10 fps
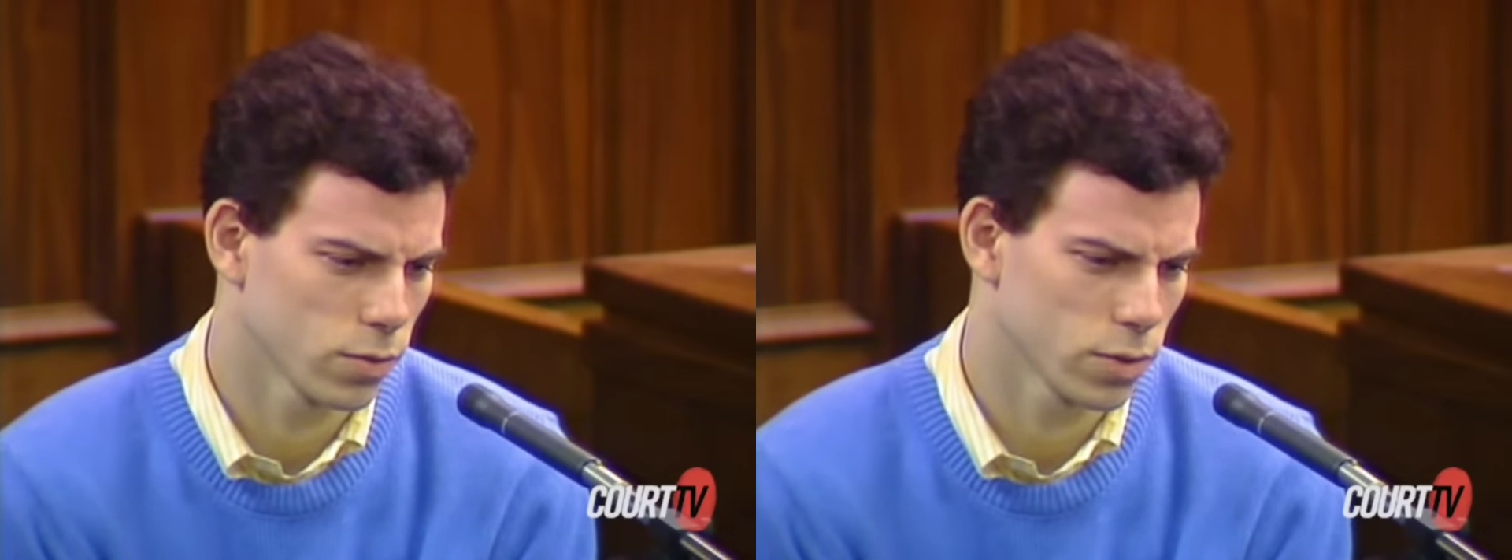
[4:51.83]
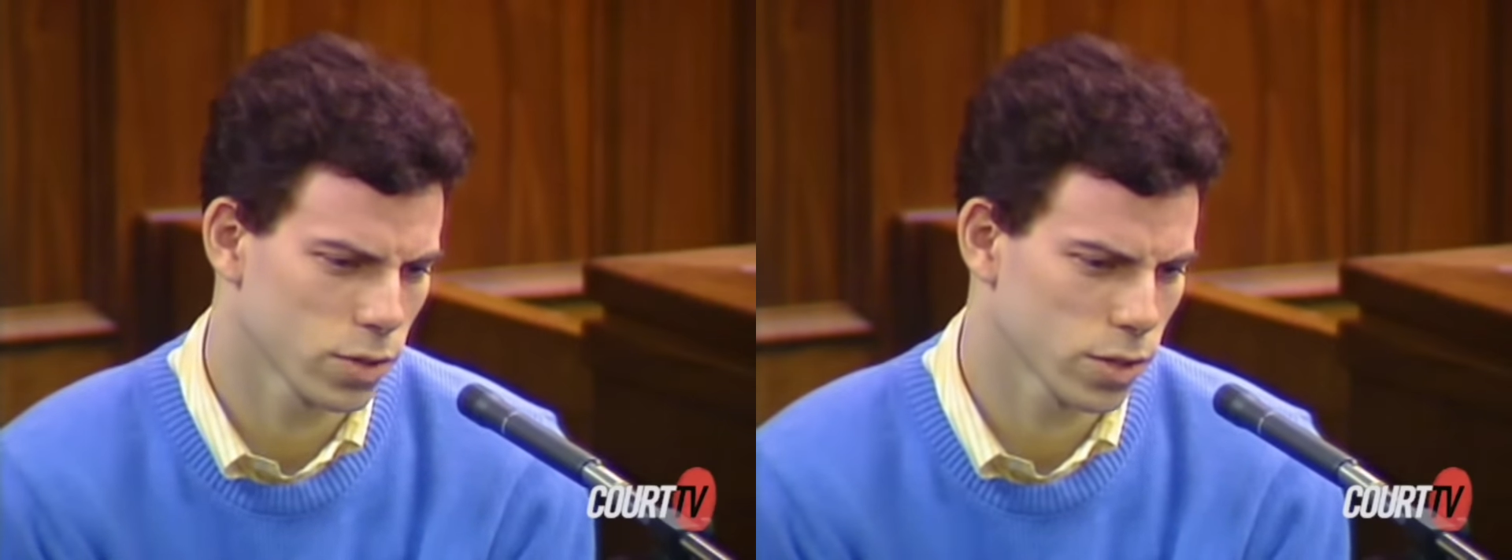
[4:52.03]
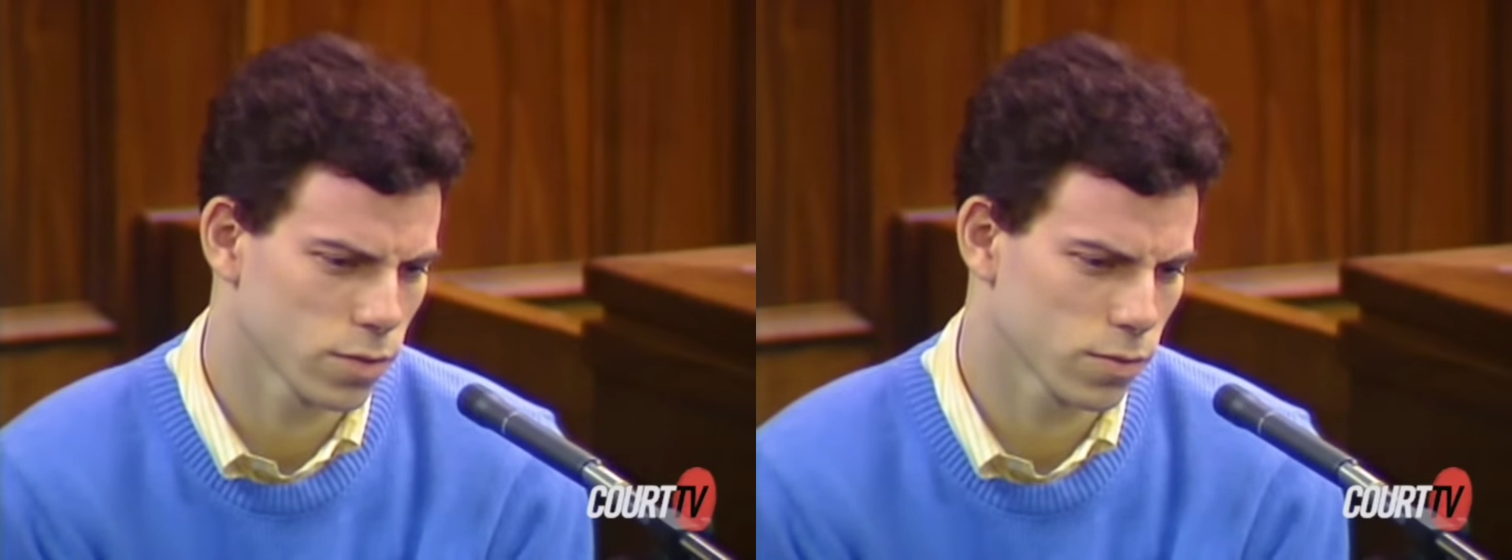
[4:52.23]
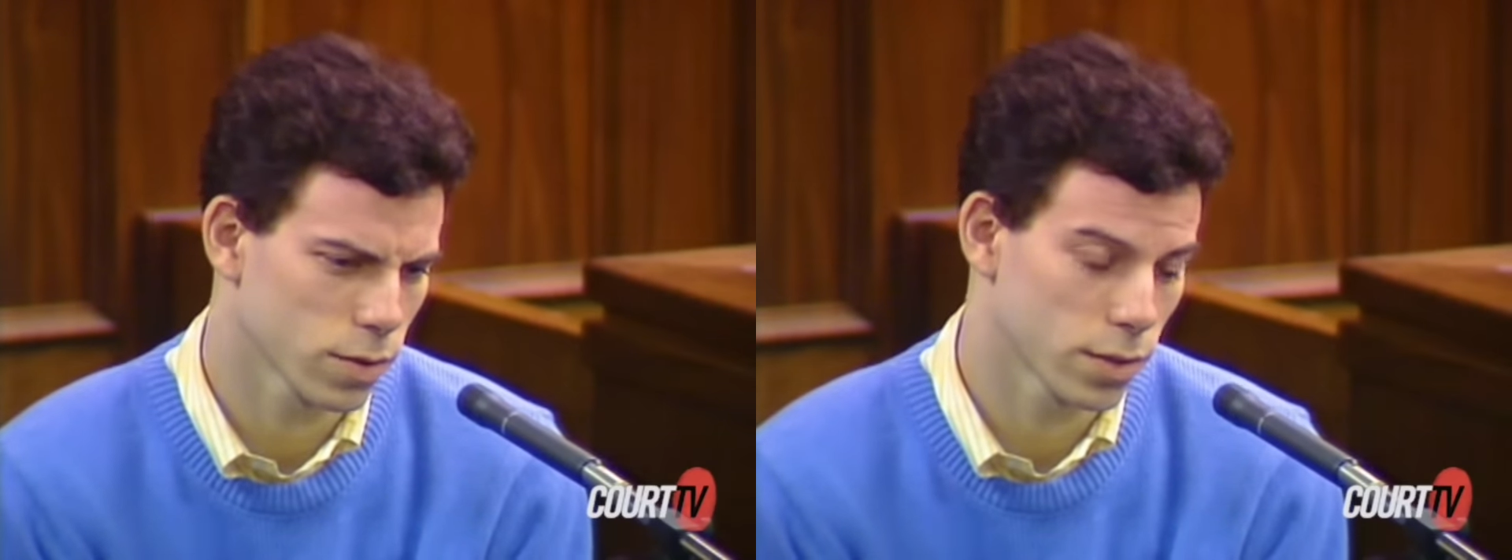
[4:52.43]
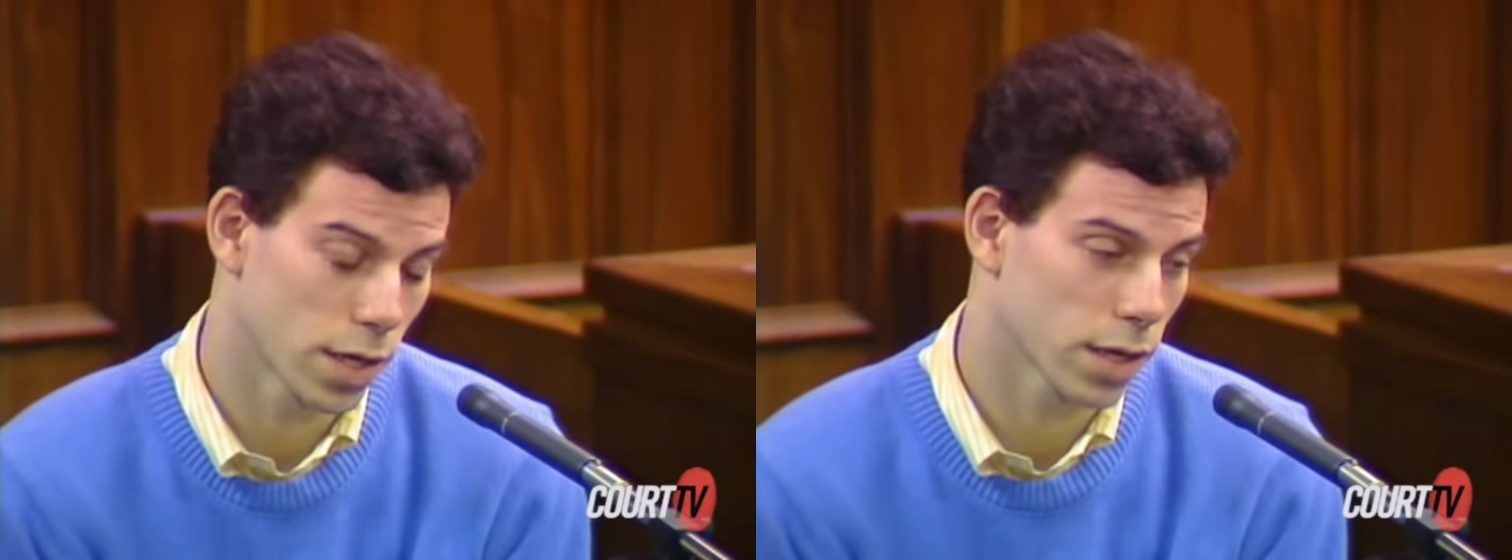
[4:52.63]
was just
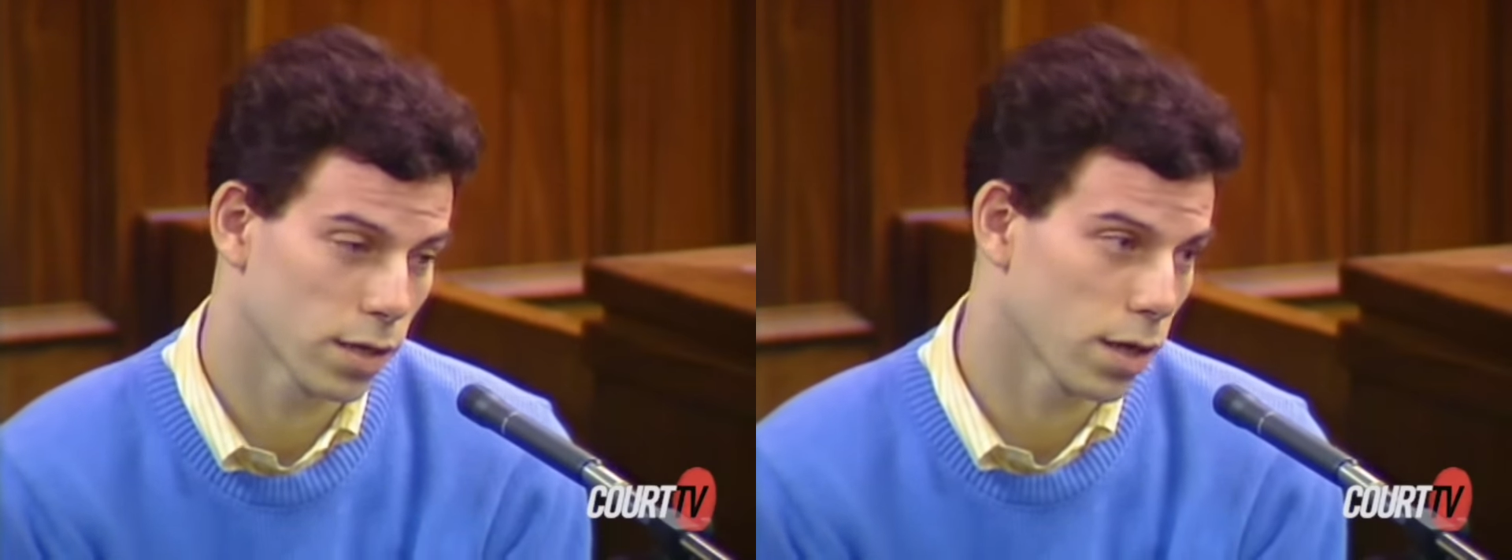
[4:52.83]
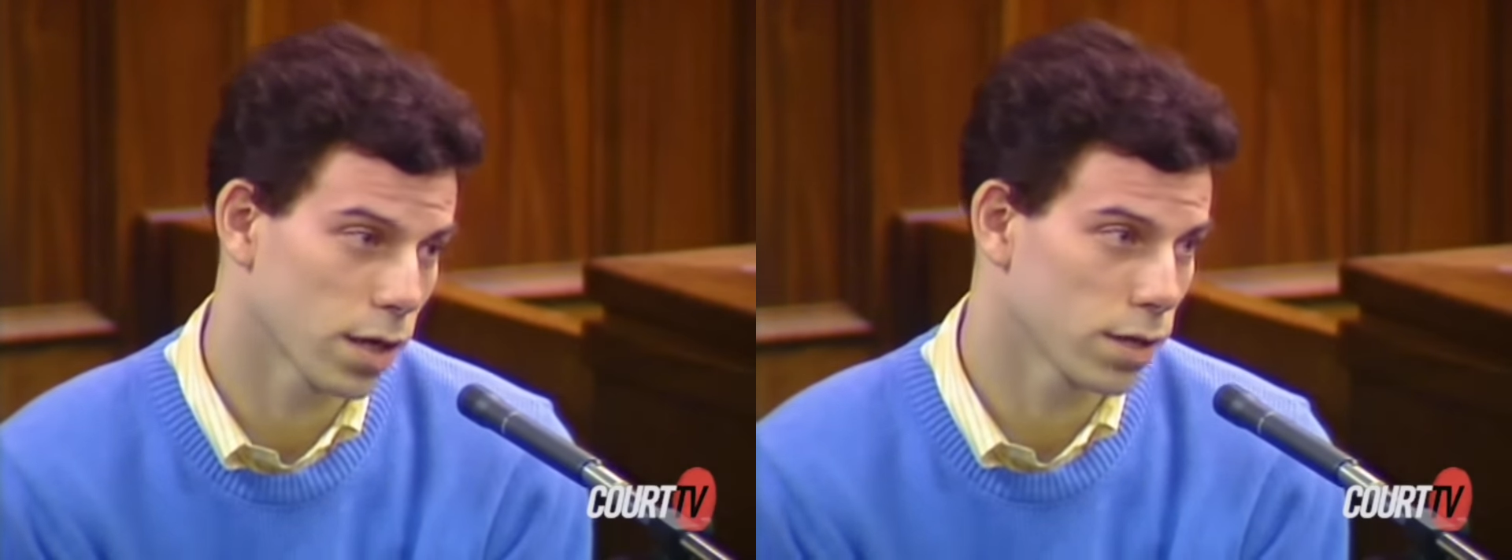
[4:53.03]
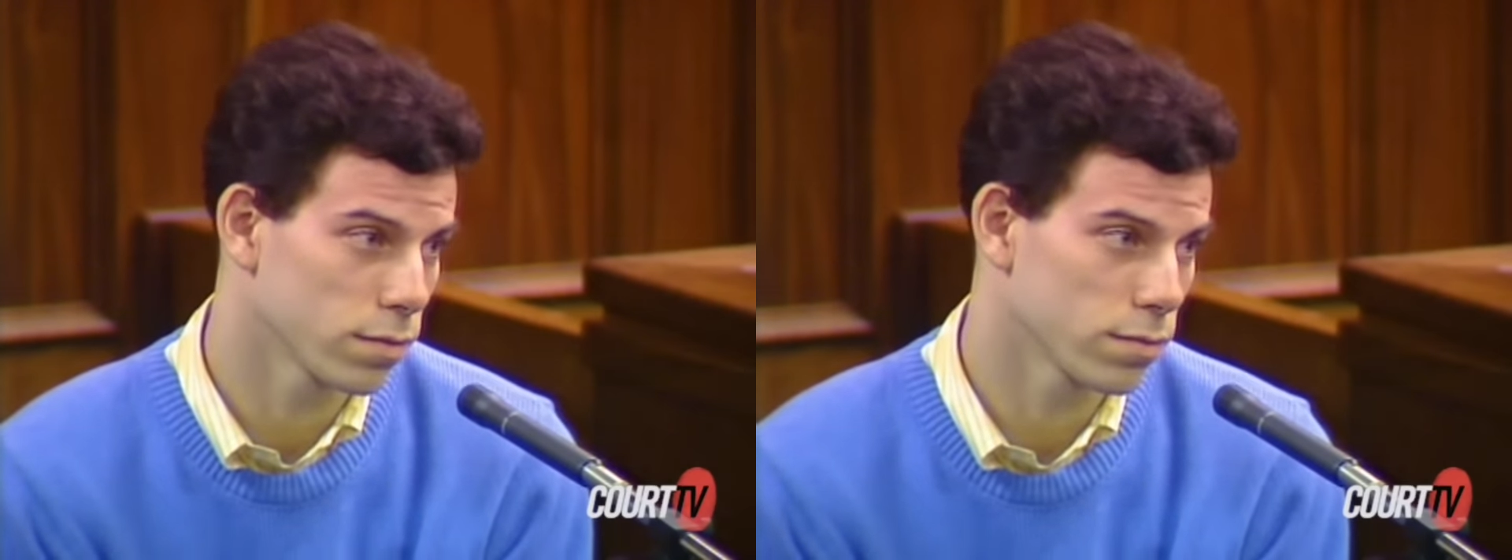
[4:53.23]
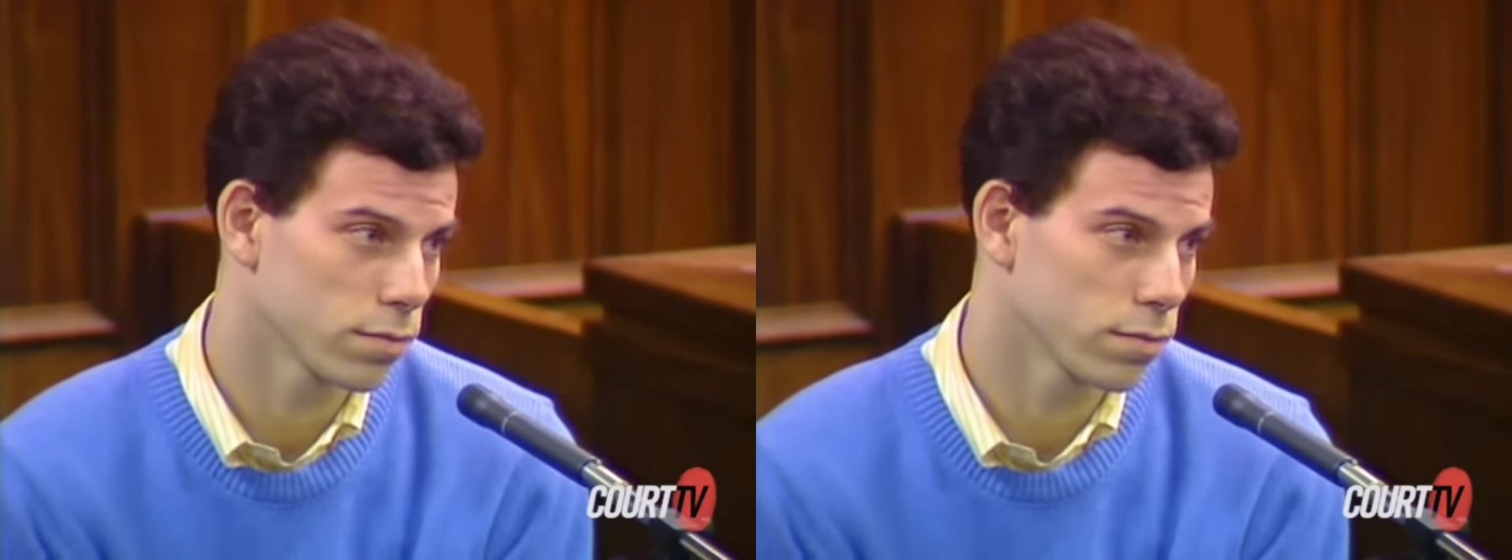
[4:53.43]
what Dad and I